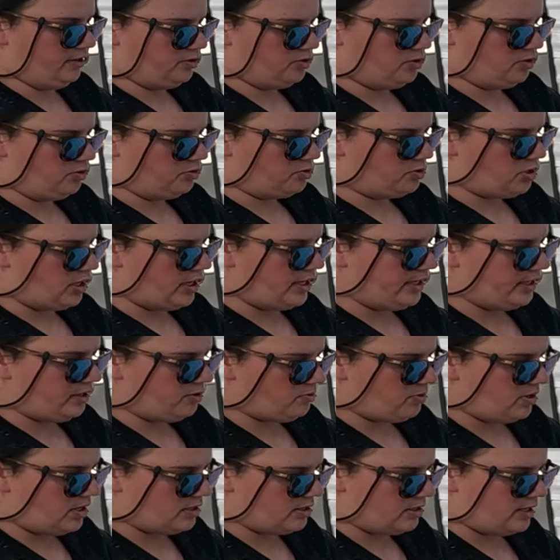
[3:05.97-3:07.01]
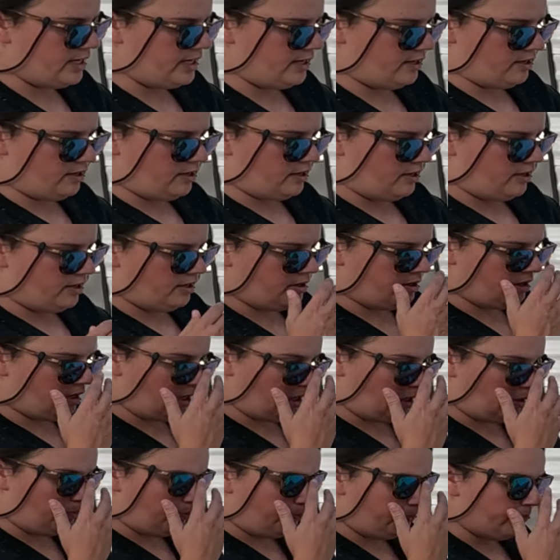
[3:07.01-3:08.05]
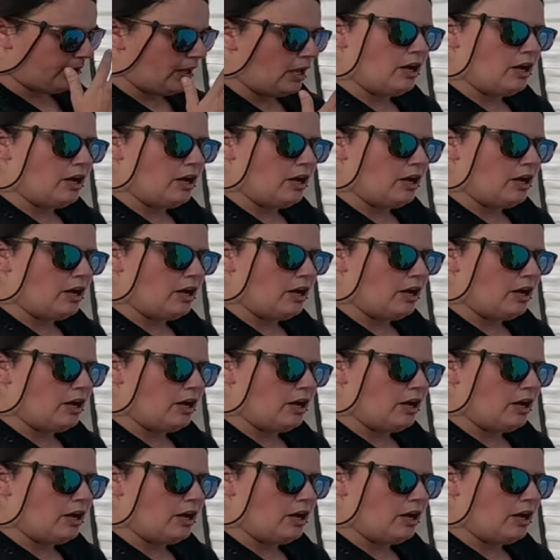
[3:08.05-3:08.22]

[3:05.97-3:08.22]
So draining your water heater um,